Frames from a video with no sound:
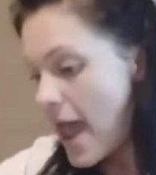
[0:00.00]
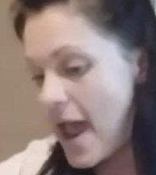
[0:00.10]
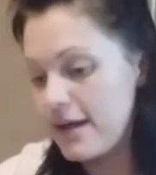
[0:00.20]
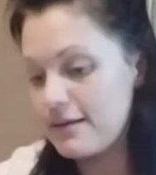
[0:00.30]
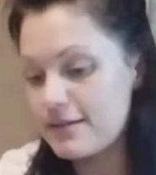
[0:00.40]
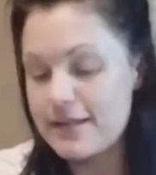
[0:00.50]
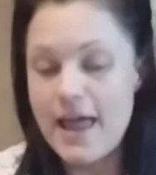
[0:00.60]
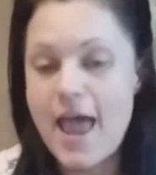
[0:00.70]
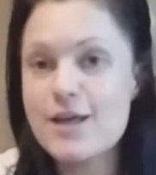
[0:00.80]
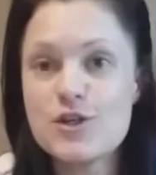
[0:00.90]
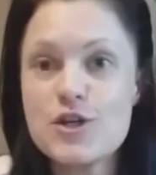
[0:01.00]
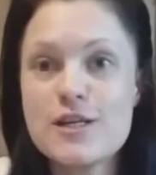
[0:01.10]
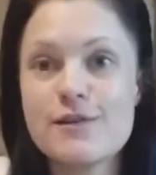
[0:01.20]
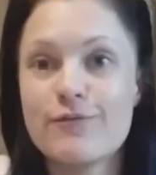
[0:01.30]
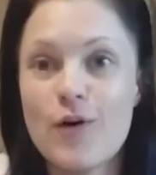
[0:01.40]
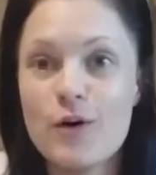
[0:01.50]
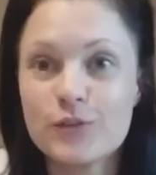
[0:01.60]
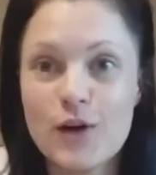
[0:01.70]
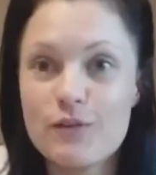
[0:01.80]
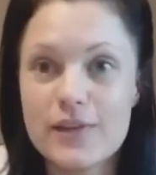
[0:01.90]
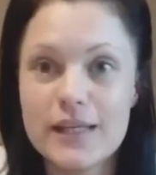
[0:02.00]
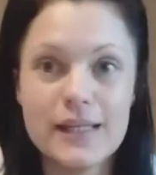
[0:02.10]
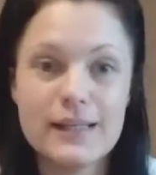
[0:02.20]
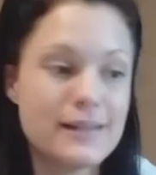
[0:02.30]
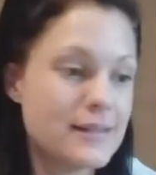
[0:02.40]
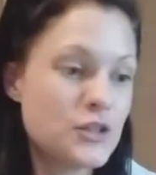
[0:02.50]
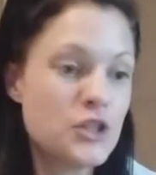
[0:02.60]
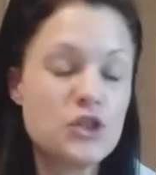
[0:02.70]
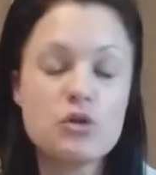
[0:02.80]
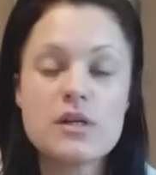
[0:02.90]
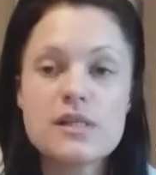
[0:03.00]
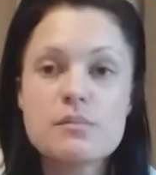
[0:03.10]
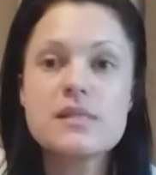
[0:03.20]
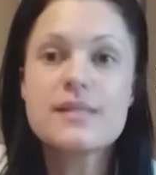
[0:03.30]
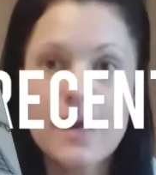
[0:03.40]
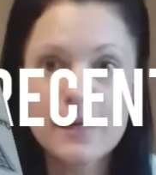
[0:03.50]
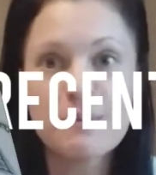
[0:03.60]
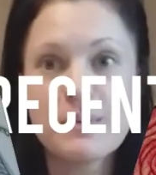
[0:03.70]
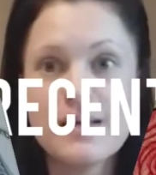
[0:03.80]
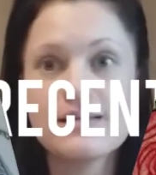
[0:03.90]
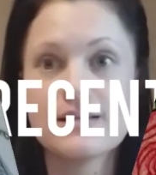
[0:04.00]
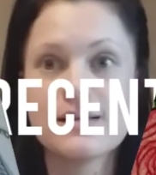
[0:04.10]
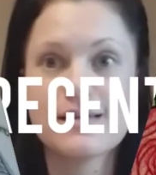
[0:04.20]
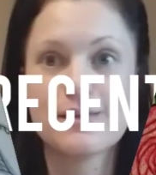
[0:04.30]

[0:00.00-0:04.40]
And as she's evolved over the years, she's doing some stunning pieces.